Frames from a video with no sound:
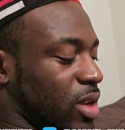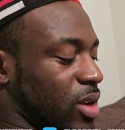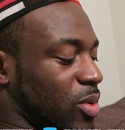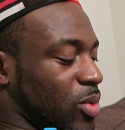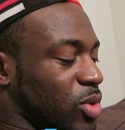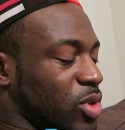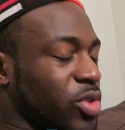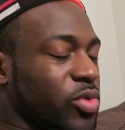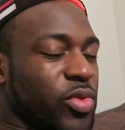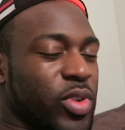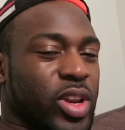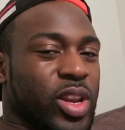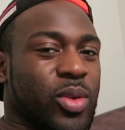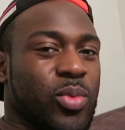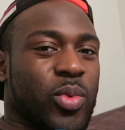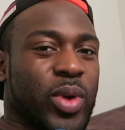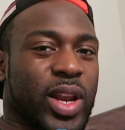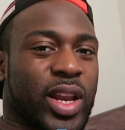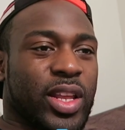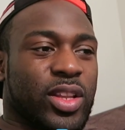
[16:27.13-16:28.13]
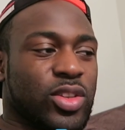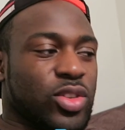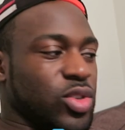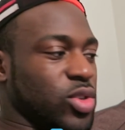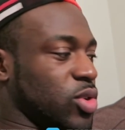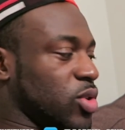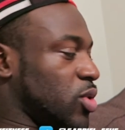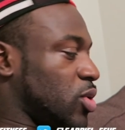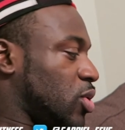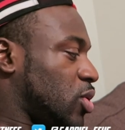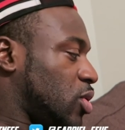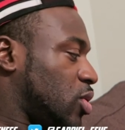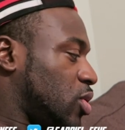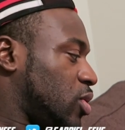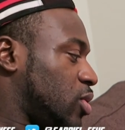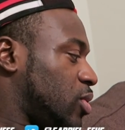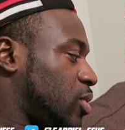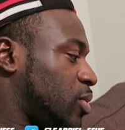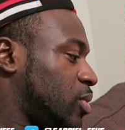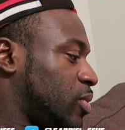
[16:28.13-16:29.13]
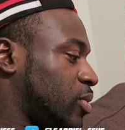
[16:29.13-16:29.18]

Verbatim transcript: I wasn't really willing to